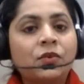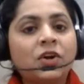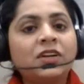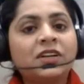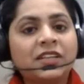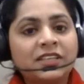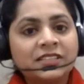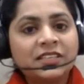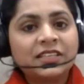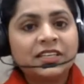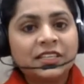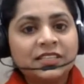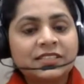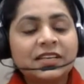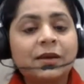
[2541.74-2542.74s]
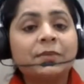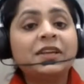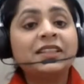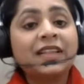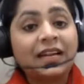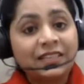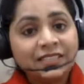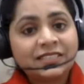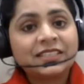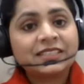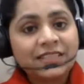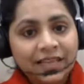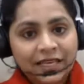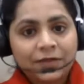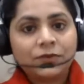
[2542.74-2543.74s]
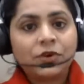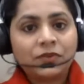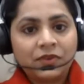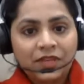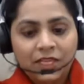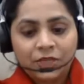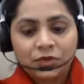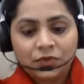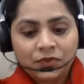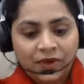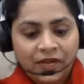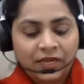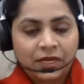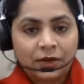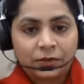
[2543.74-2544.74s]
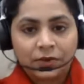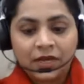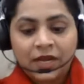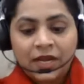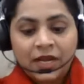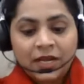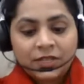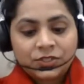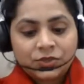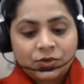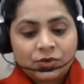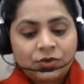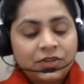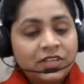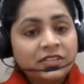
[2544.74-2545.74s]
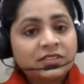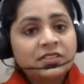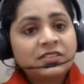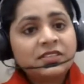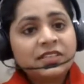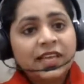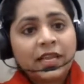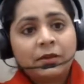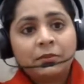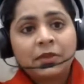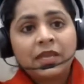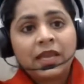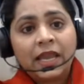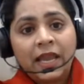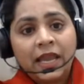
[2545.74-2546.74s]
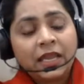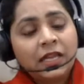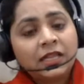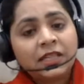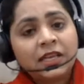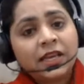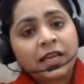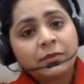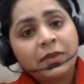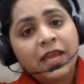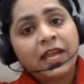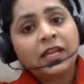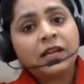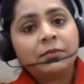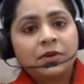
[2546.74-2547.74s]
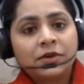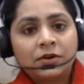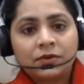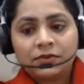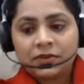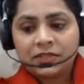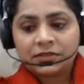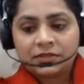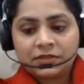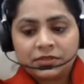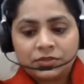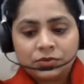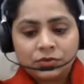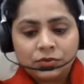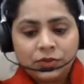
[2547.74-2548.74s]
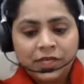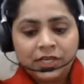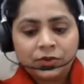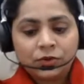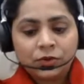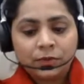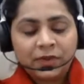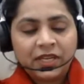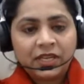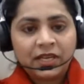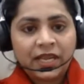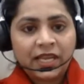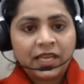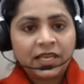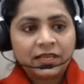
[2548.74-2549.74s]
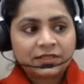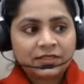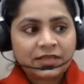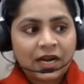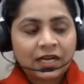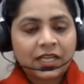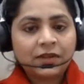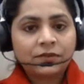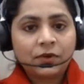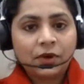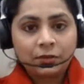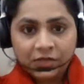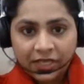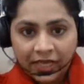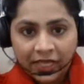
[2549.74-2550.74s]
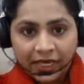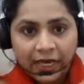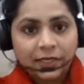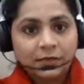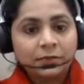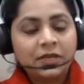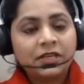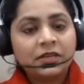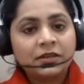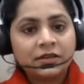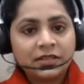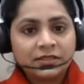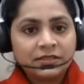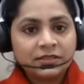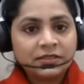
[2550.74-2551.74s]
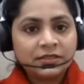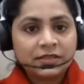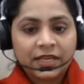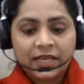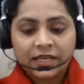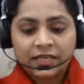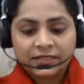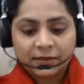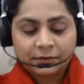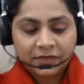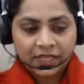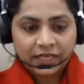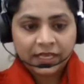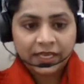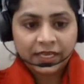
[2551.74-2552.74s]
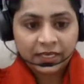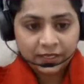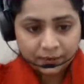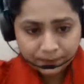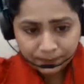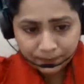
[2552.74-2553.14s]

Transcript: what reason it is coming, that is exactly what we need to find out. So, reasons can be, and there can be n number of reasons. So, it could be like starting from the anatomical reasons, like something like